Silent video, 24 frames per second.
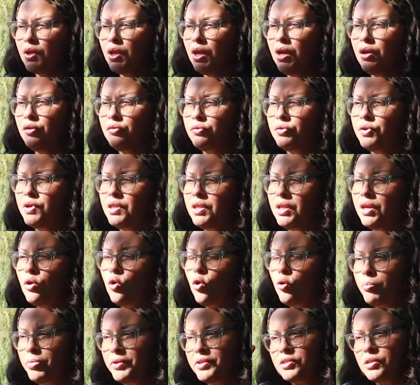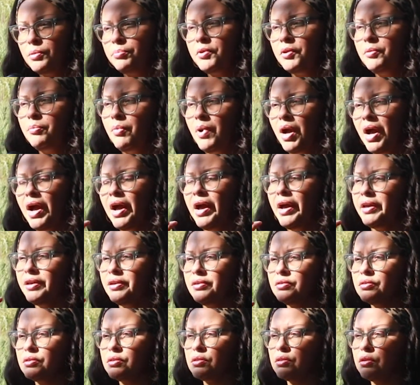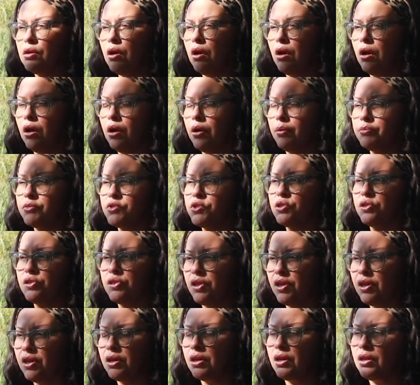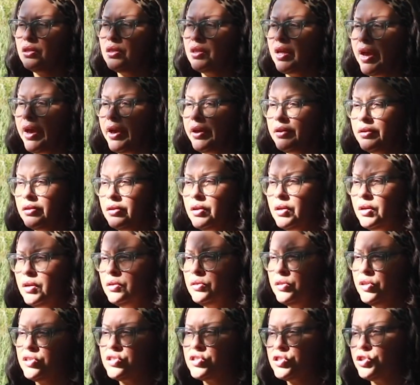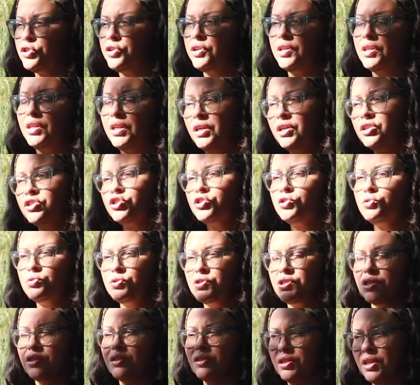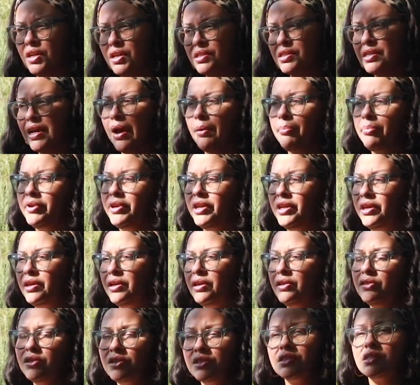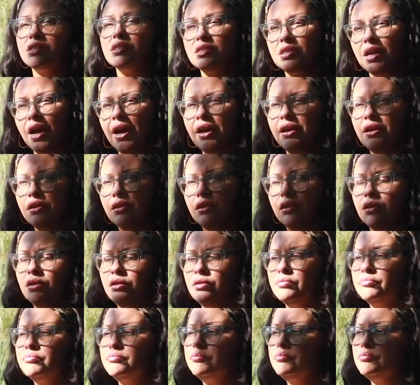it really opens up your mind to thinking that there's certain issues and things happening in the society